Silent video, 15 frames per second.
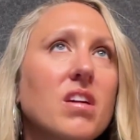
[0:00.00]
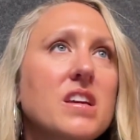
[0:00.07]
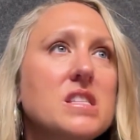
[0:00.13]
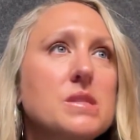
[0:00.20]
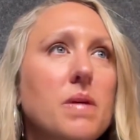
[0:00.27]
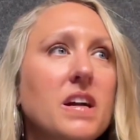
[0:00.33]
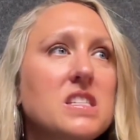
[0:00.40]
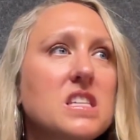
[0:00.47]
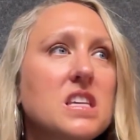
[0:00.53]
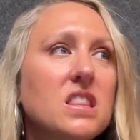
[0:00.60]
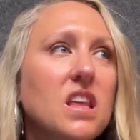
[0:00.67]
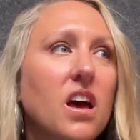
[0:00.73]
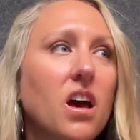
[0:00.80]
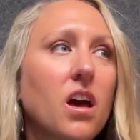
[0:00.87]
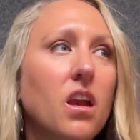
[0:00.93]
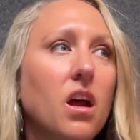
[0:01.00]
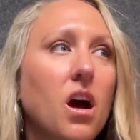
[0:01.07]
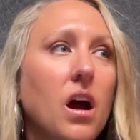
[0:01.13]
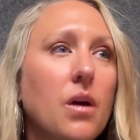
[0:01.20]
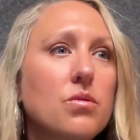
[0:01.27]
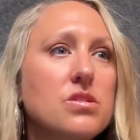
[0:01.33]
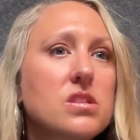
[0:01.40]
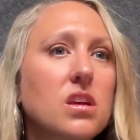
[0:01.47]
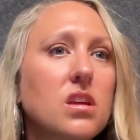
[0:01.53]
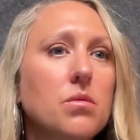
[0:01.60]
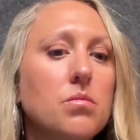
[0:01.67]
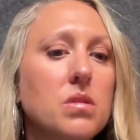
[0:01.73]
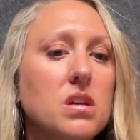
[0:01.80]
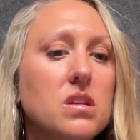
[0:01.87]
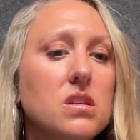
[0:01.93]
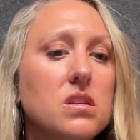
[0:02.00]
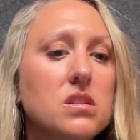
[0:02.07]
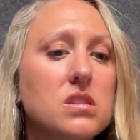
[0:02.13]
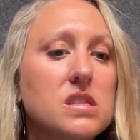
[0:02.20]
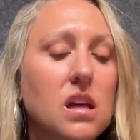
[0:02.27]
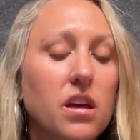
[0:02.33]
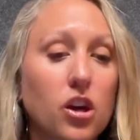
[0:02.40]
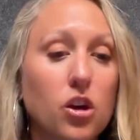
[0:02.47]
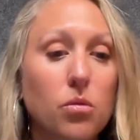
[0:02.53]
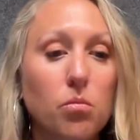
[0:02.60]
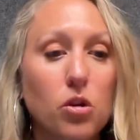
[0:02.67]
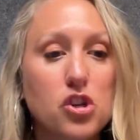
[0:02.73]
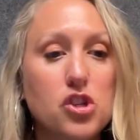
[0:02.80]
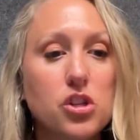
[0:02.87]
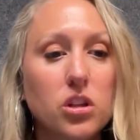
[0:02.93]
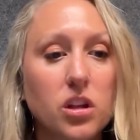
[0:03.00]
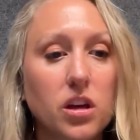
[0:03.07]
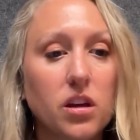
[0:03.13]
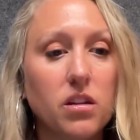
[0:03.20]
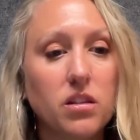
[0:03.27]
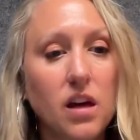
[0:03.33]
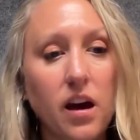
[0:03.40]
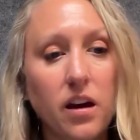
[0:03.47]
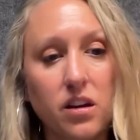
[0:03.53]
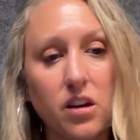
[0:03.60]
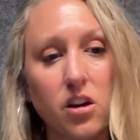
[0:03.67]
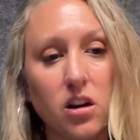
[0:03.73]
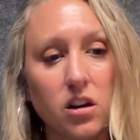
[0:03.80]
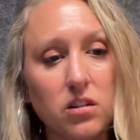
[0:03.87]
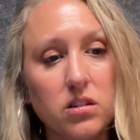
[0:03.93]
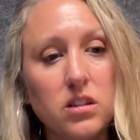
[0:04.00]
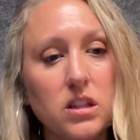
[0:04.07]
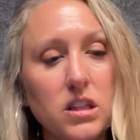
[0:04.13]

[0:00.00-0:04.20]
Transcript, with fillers: expecting that I was going to be selling commercially that year.